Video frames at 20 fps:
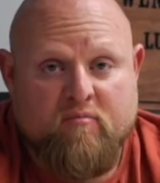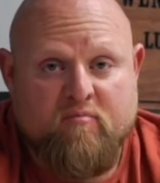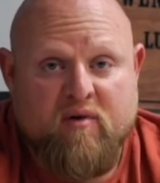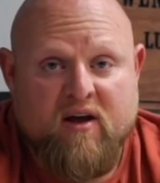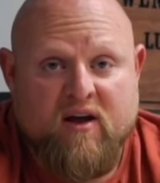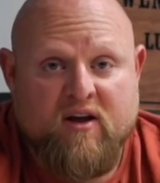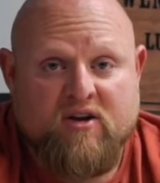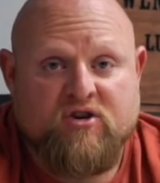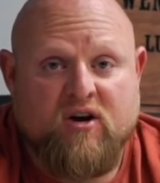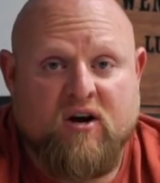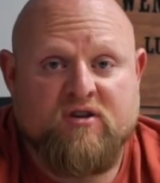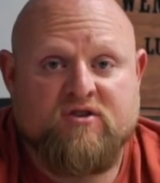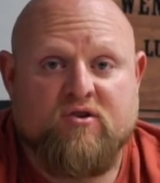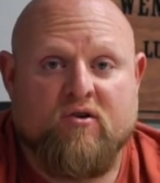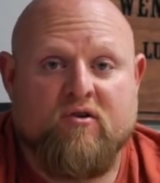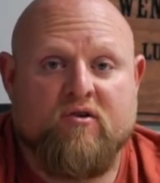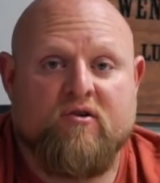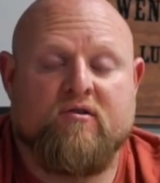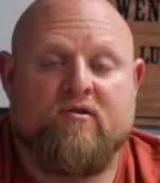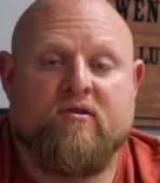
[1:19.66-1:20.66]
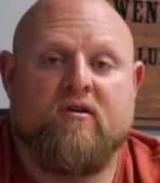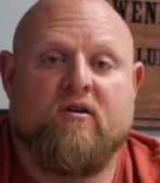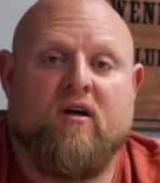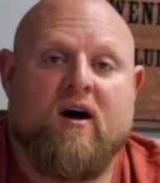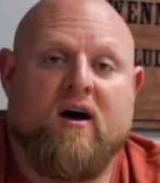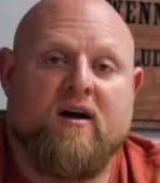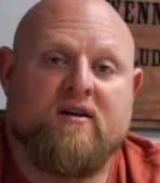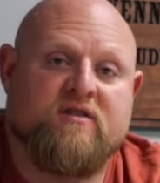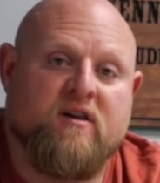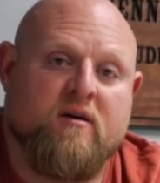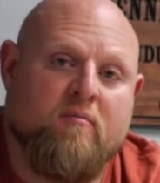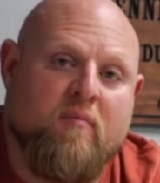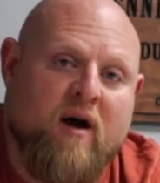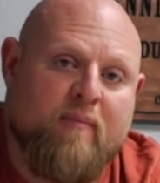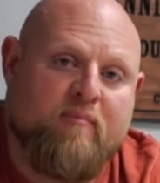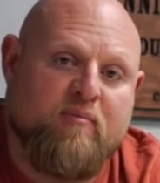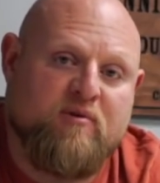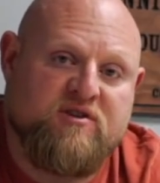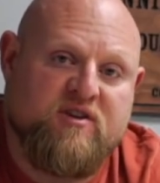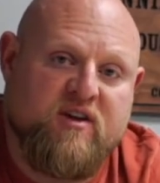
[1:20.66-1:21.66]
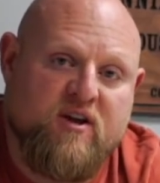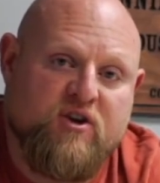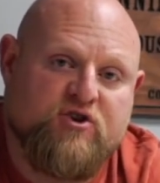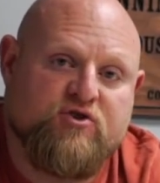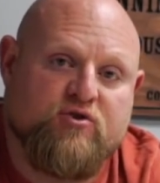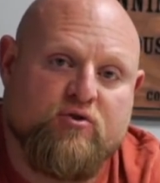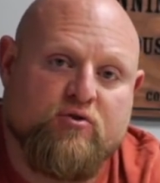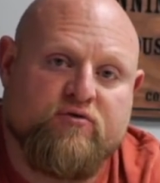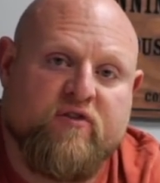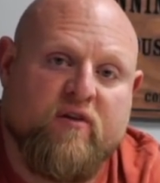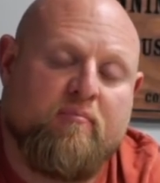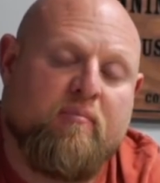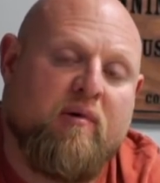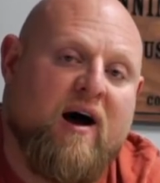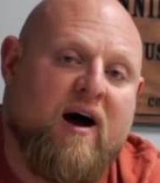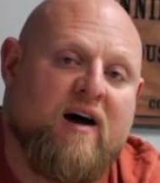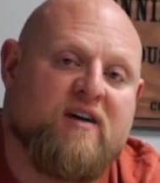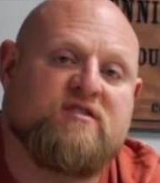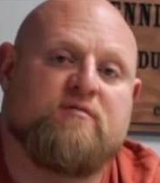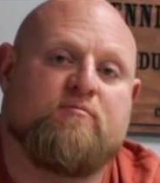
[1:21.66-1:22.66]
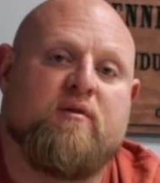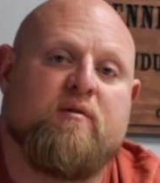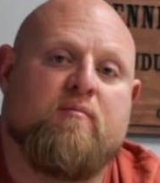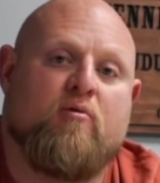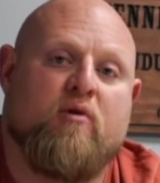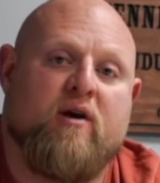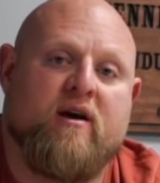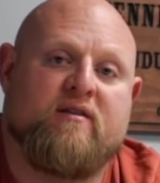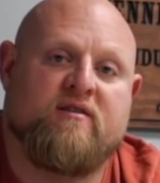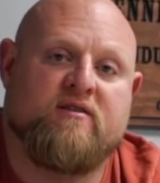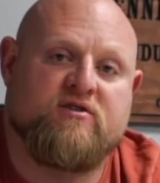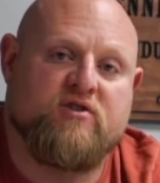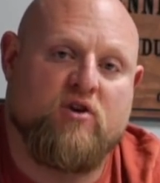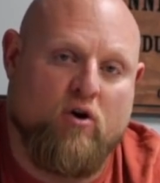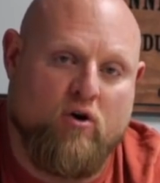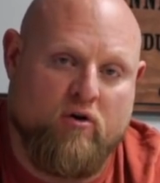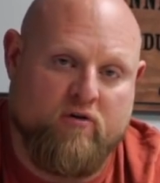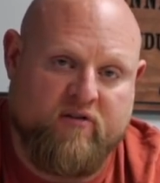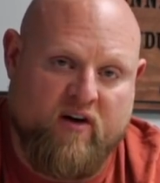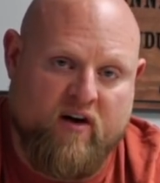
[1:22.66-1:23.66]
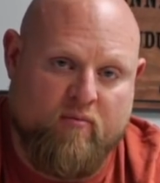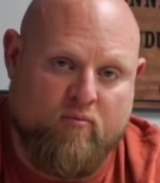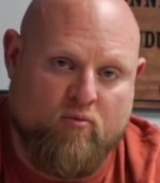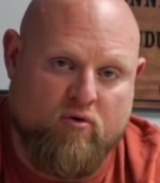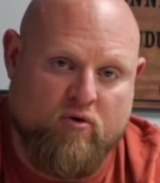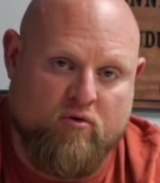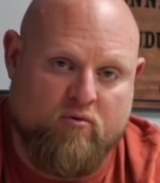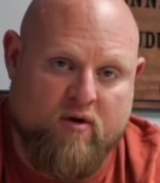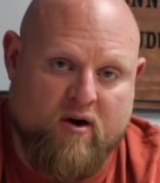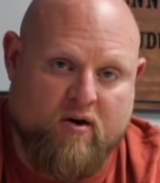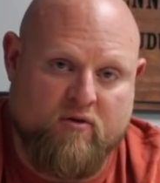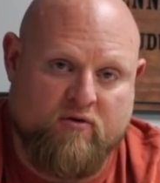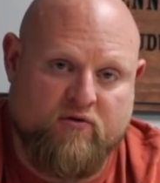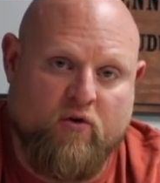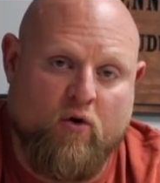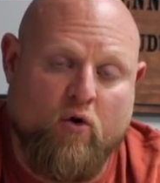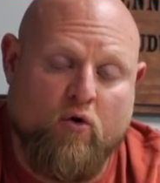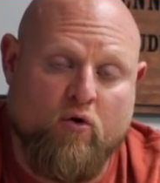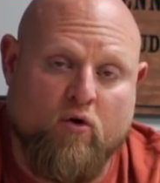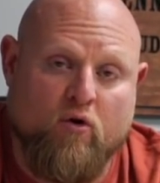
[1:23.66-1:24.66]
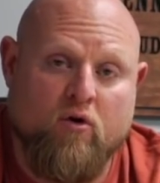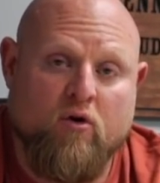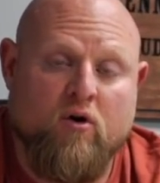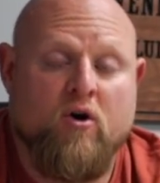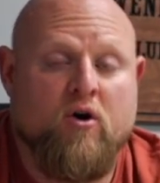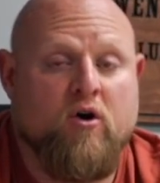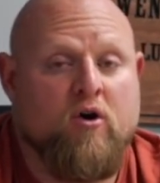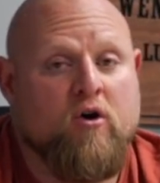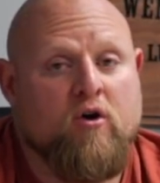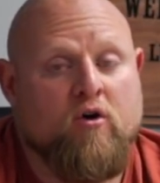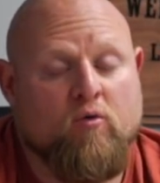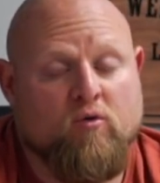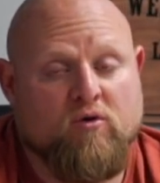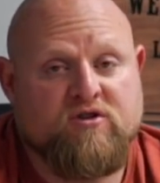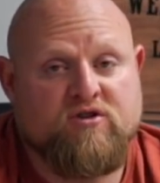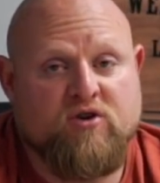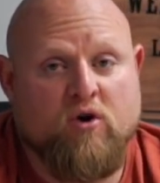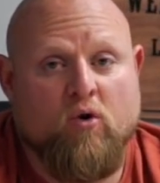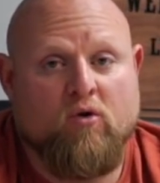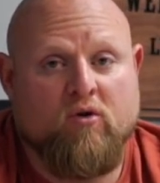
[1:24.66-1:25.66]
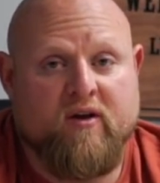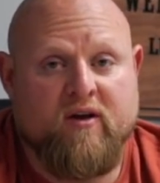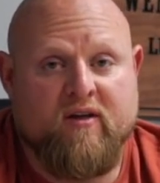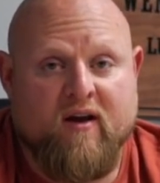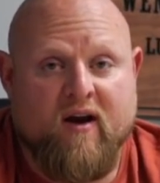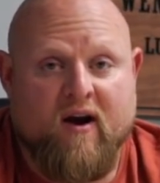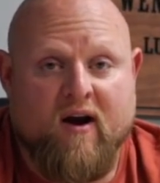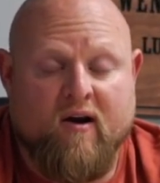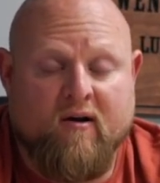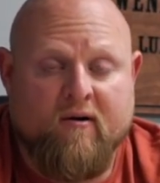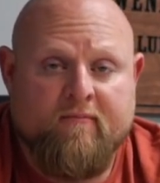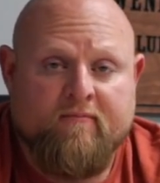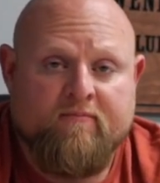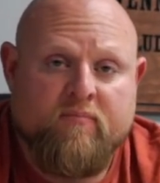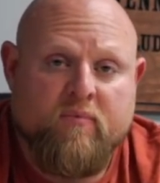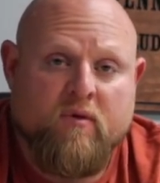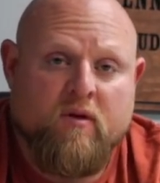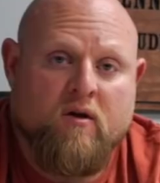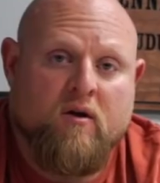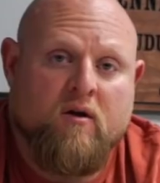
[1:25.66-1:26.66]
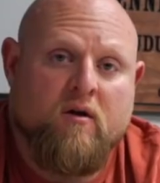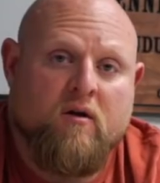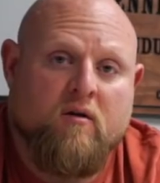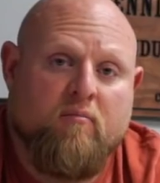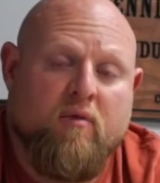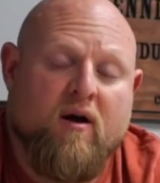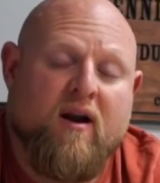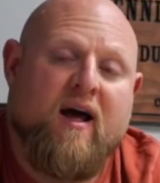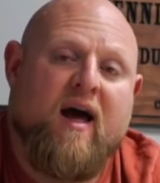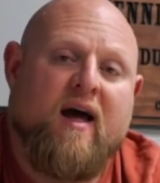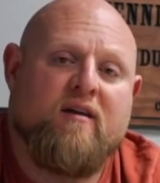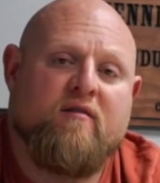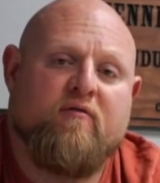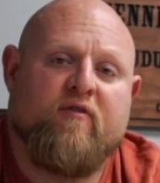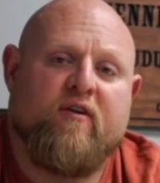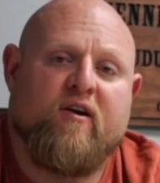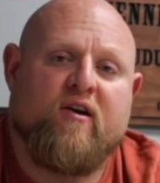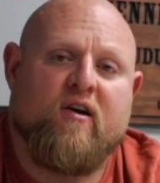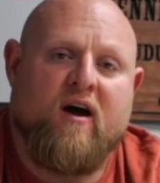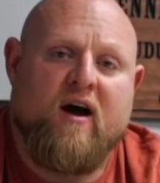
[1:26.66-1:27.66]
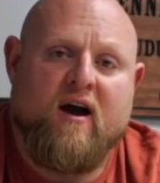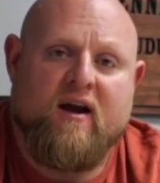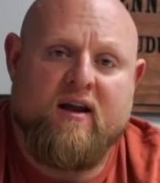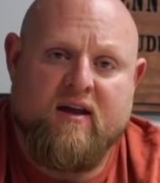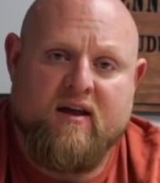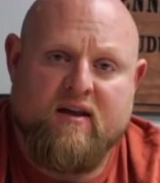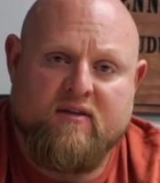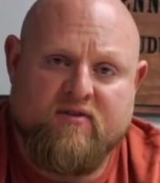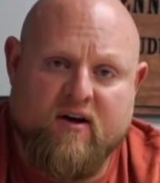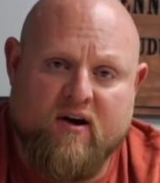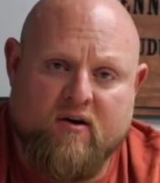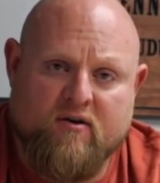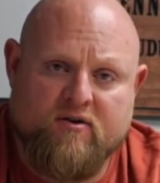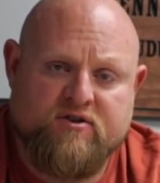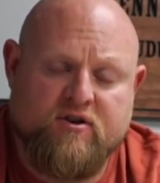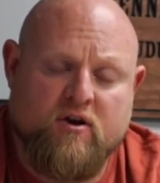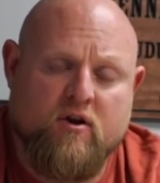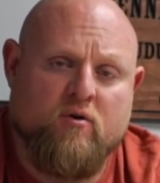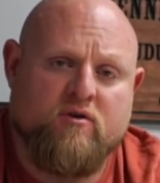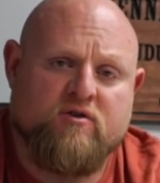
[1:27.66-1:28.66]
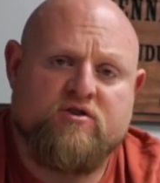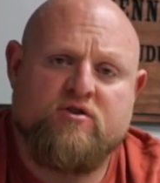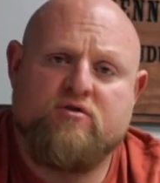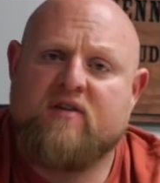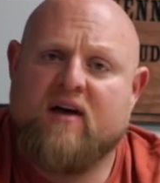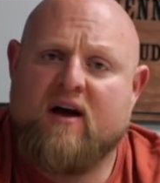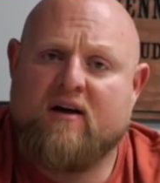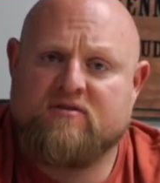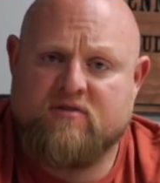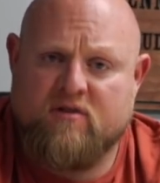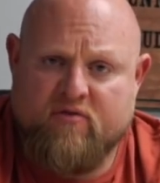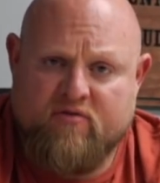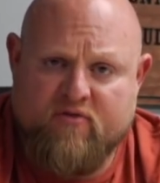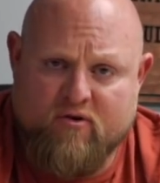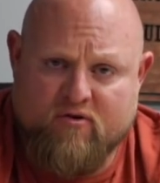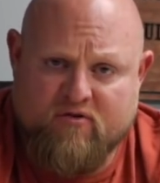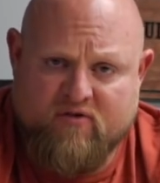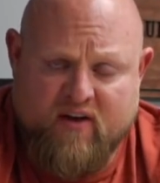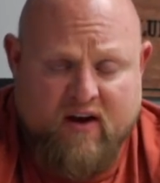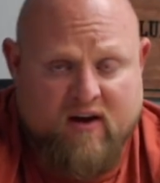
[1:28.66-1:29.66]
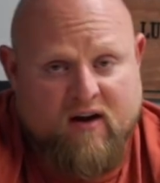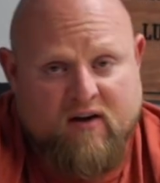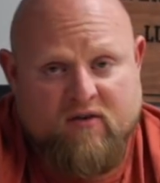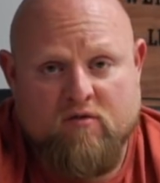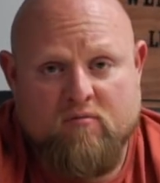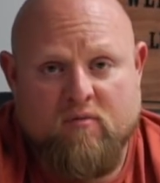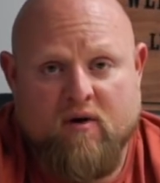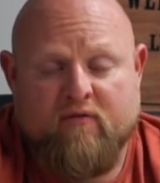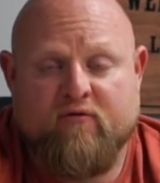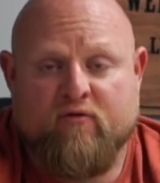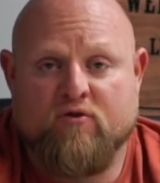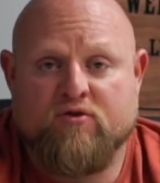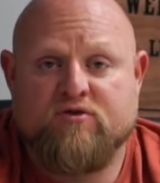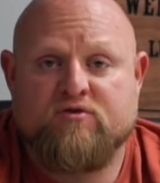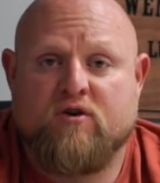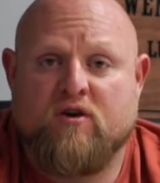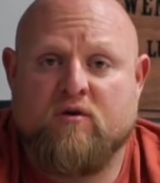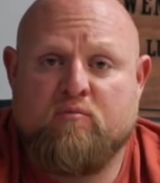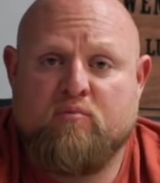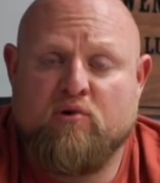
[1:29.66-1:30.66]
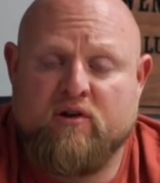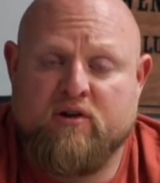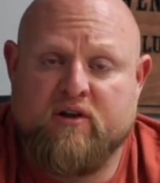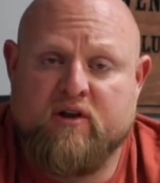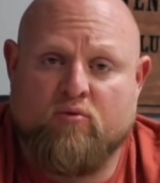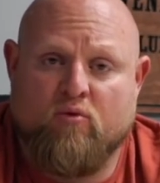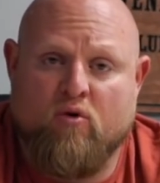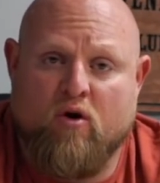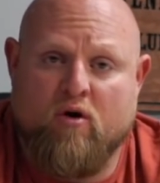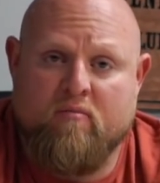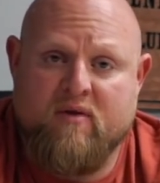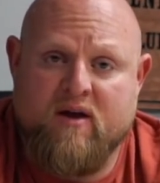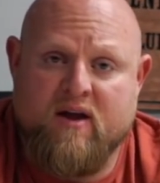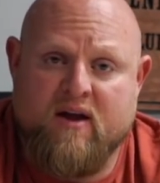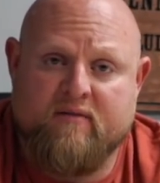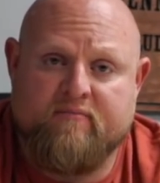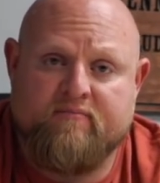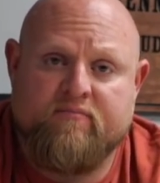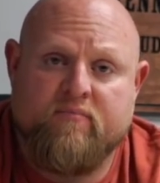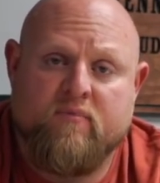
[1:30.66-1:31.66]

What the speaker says: bench, I started to realize that my potential to possibly break this all-time world record total was totally there. But I had to figure out how to get there. So in 2013, I do my first completely raw meet.